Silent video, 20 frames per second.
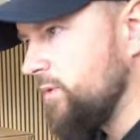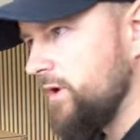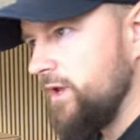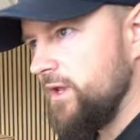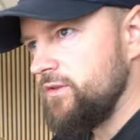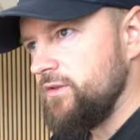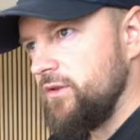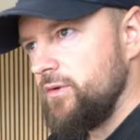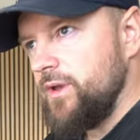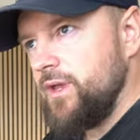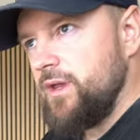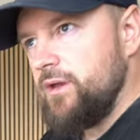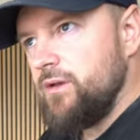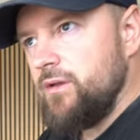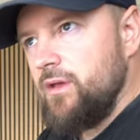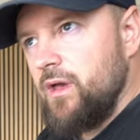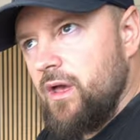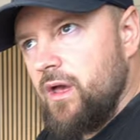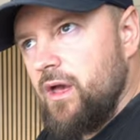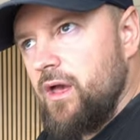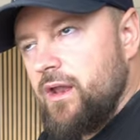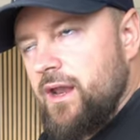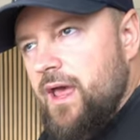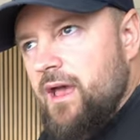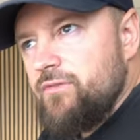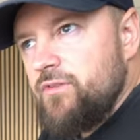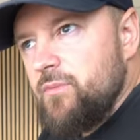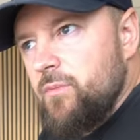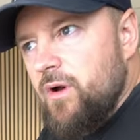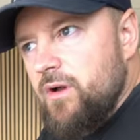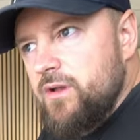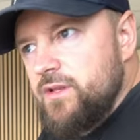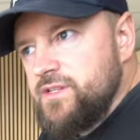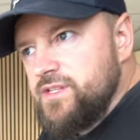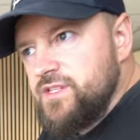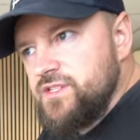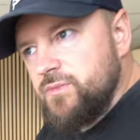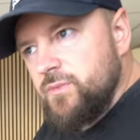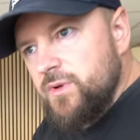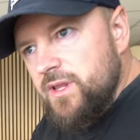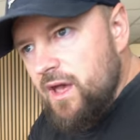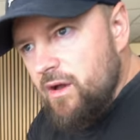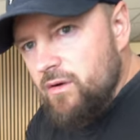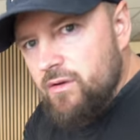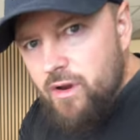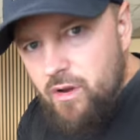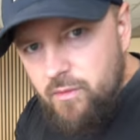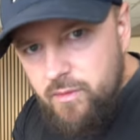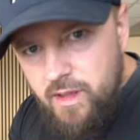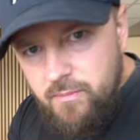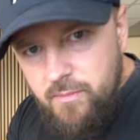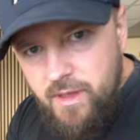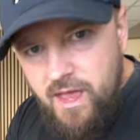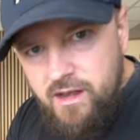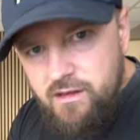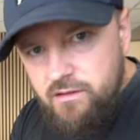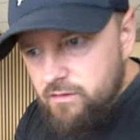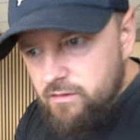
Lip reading: we're doing an aftermarket system without an OEM head